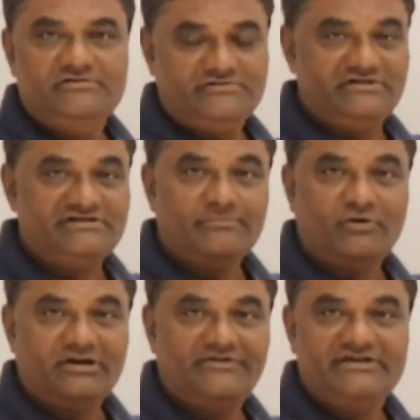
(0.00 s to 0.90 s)
So this is the
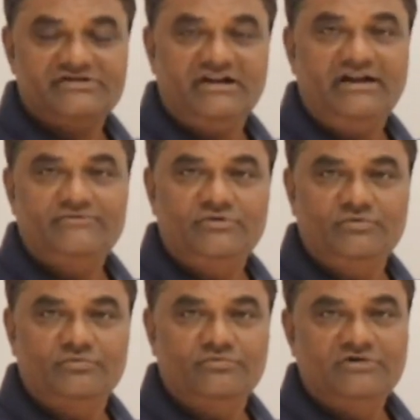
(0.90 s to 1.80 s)
modification I have to
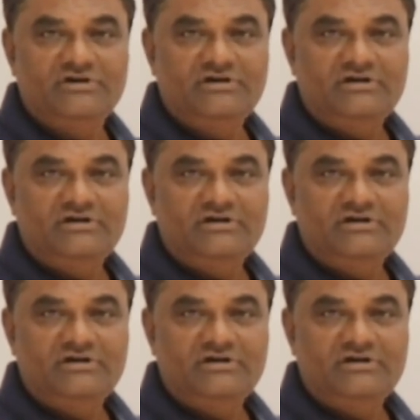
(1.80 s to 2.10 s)
do.